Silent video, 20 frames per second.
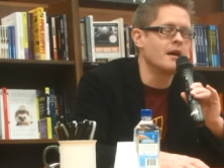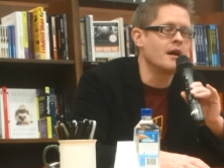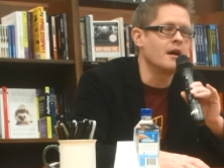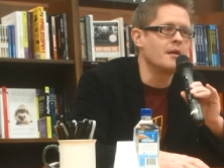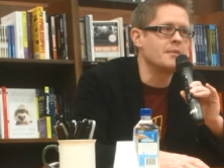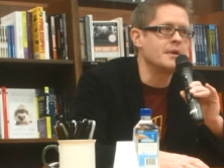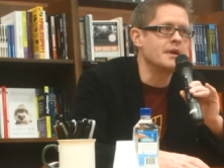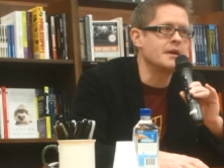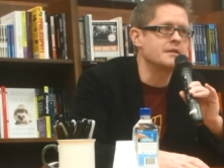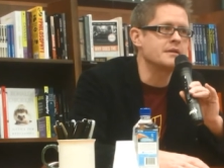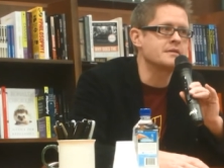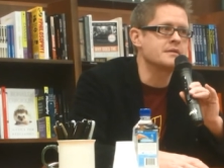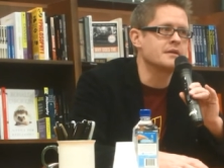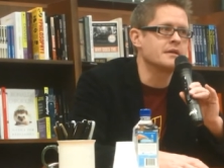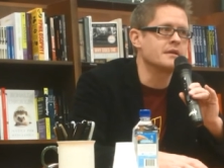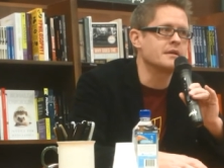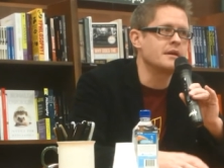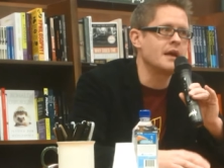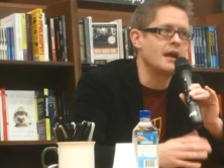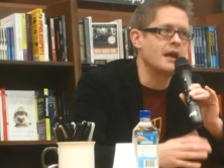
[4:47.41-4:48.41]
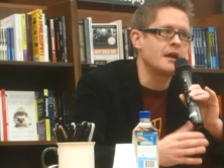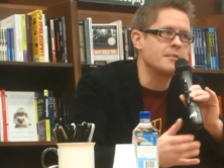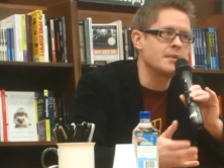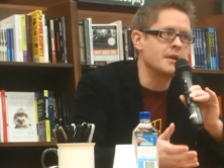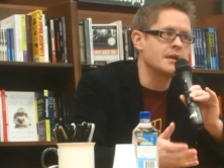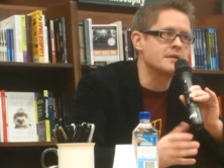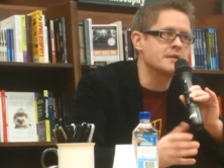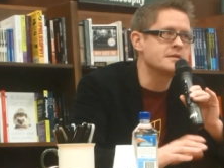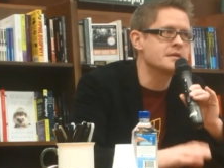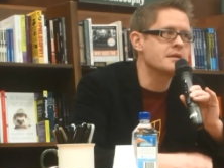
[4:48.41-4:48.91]
Um, it's an
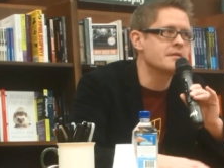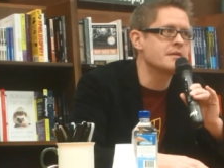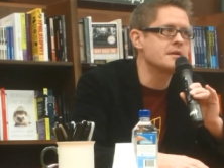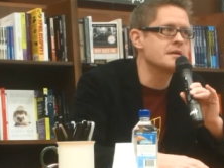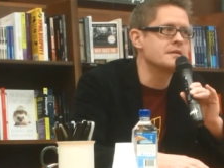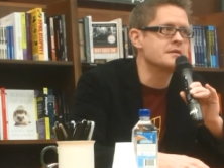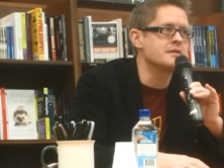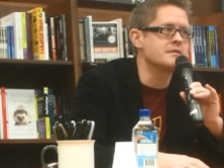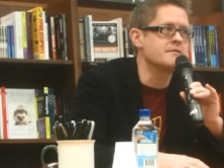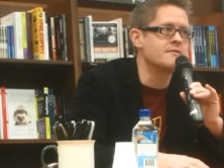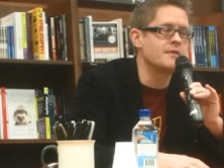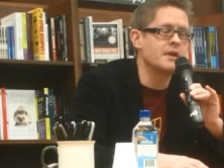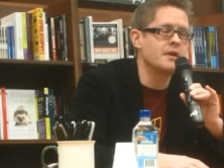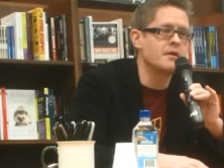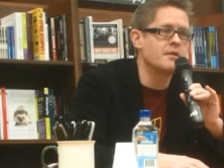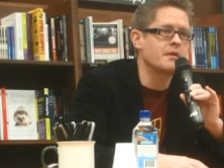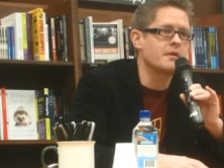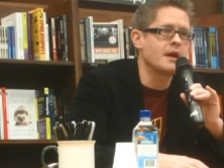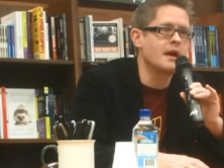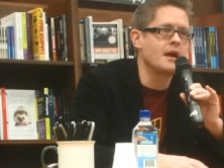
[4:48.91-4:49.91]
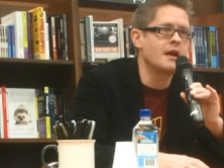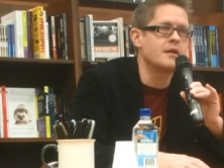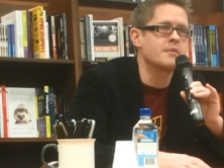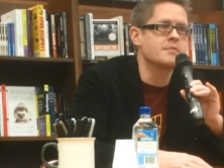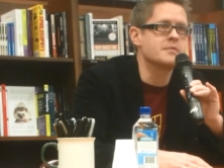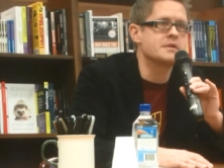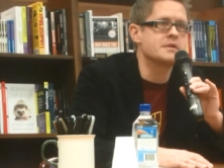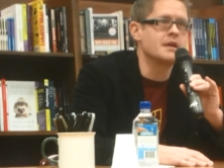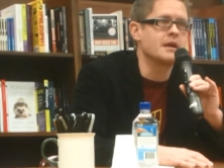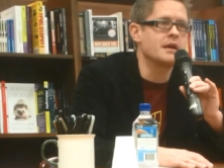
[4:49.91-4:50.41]
animated series, it's video
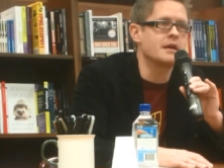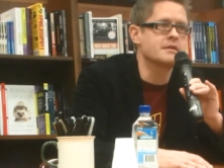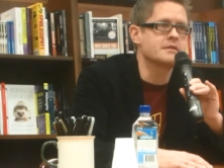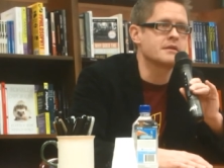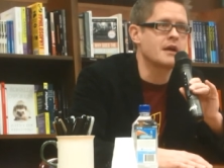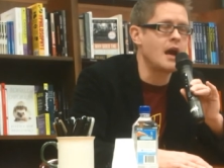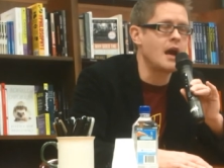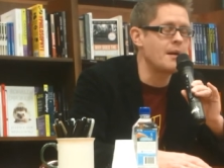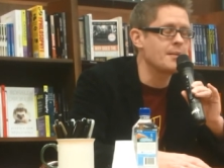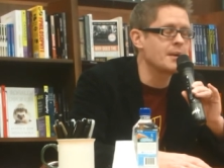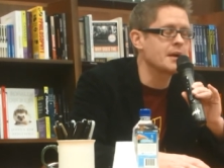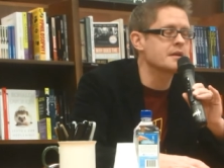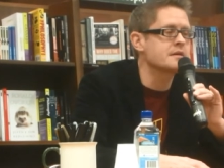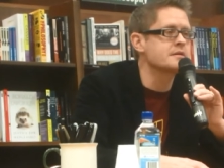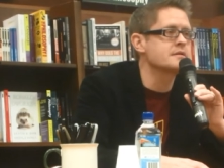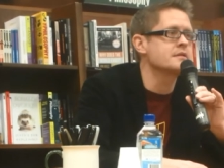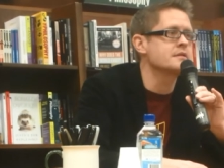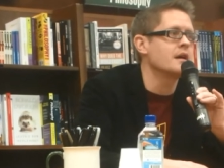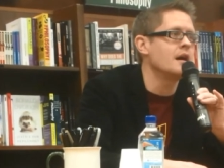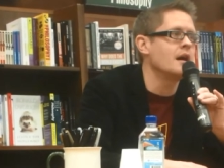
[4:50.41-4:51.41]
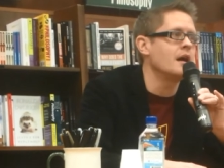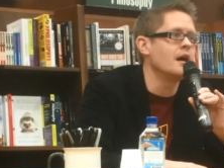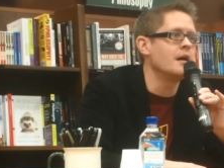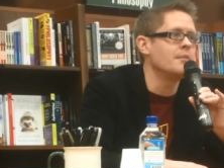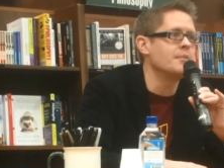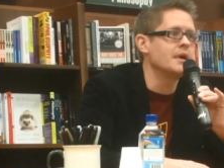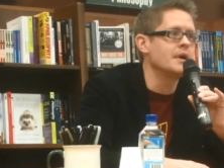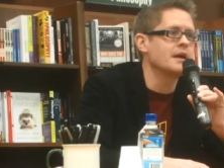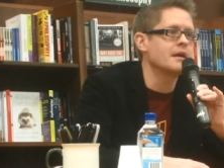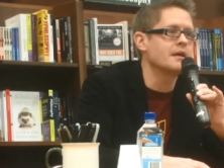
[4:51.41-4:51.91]
games, it's comics,
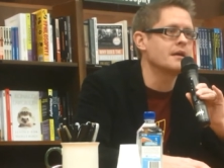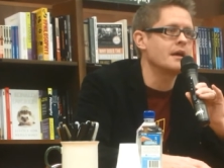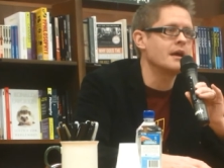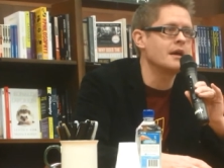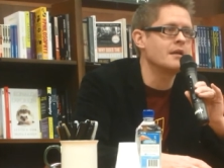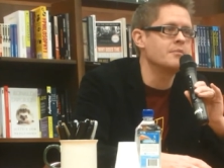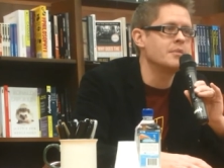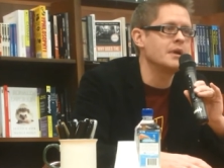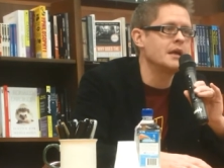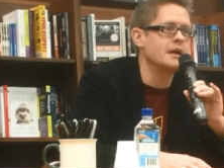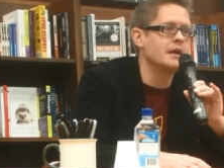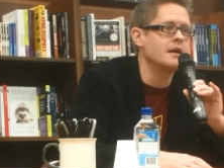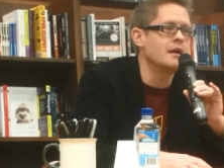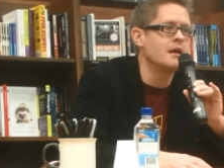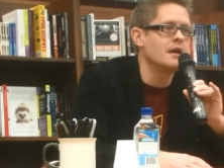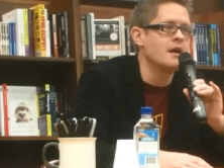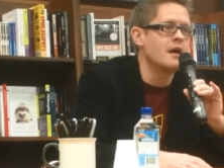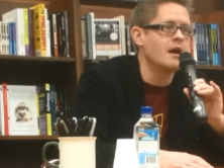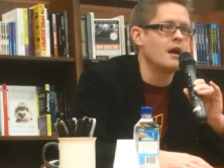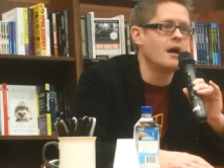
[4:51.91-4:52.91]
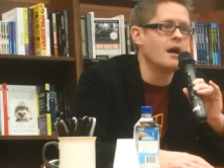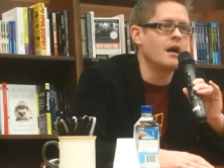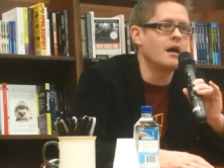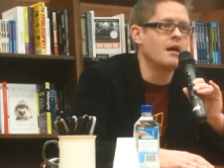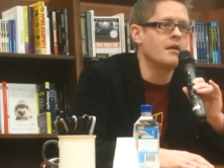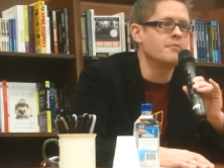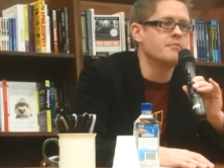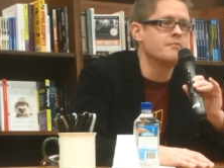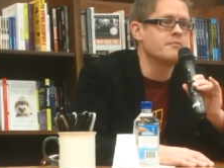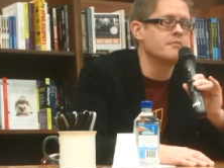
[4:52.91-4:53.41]
um, it can be,
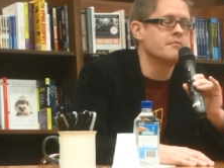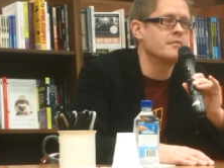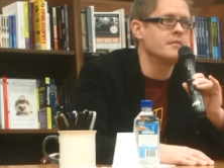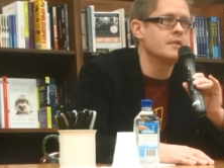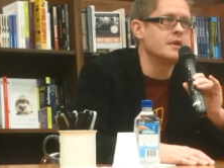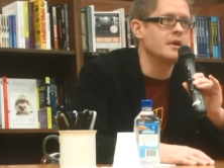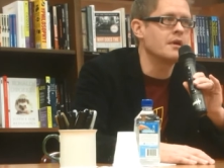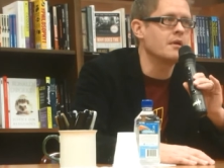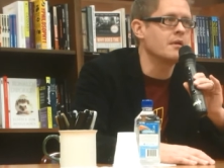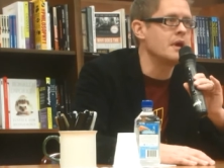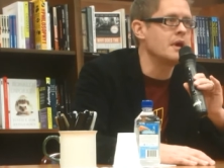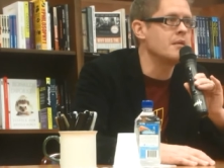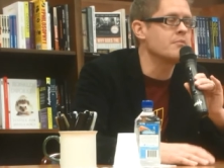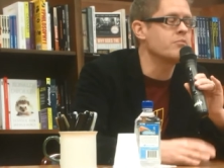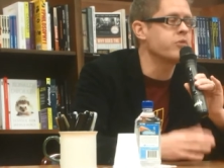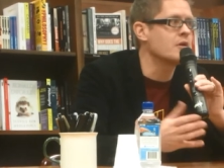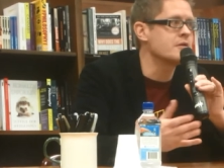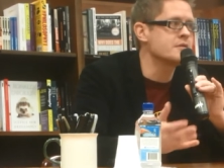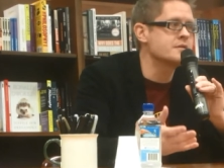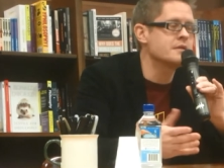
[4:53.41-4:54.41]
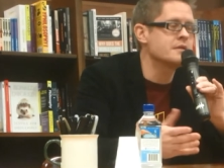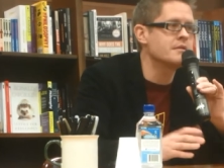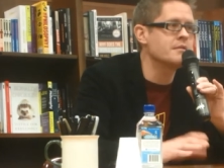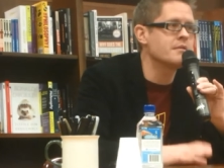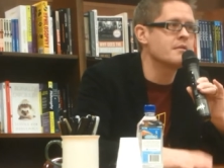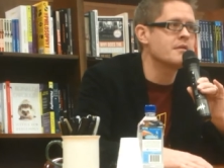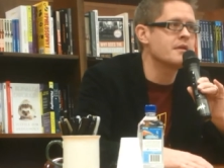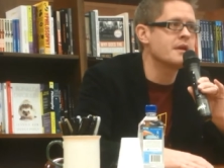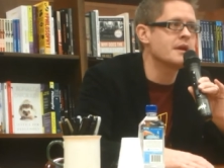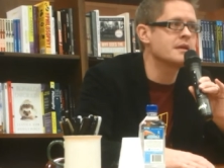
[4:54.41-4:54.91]
um, you know,
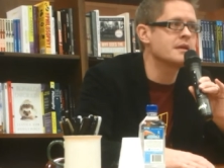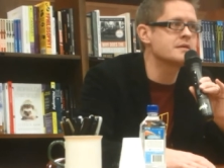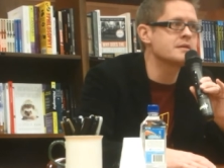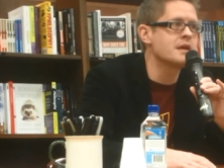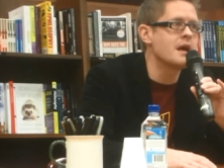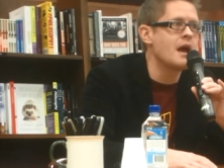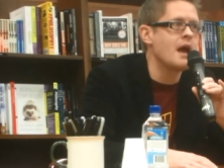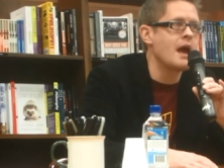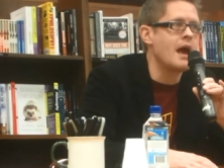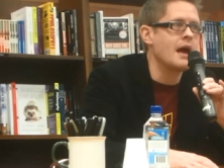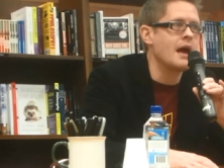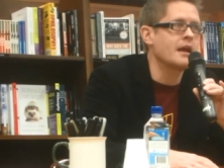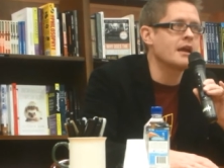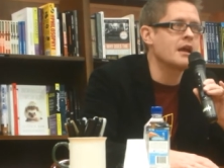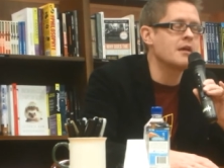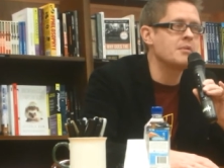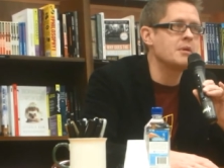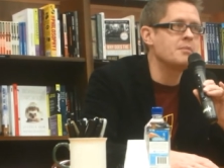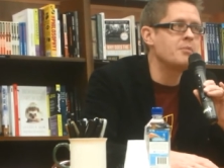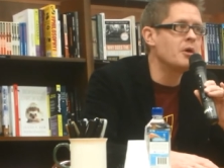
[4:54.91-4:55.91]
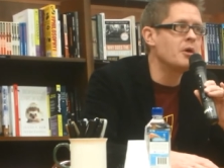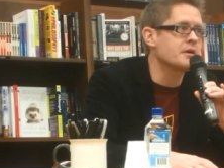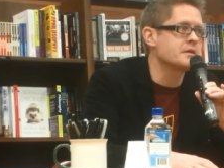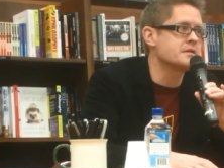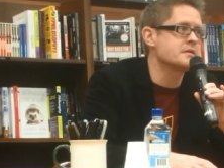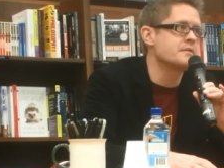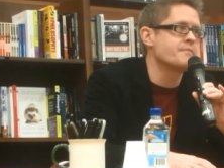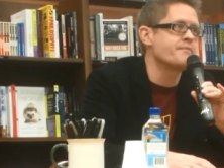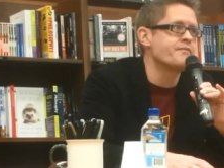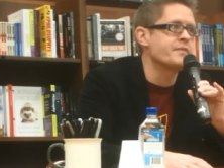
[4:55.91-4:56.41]
in-person things, and it can be
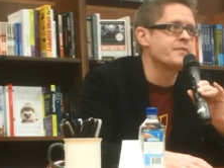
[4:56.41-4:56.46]
books.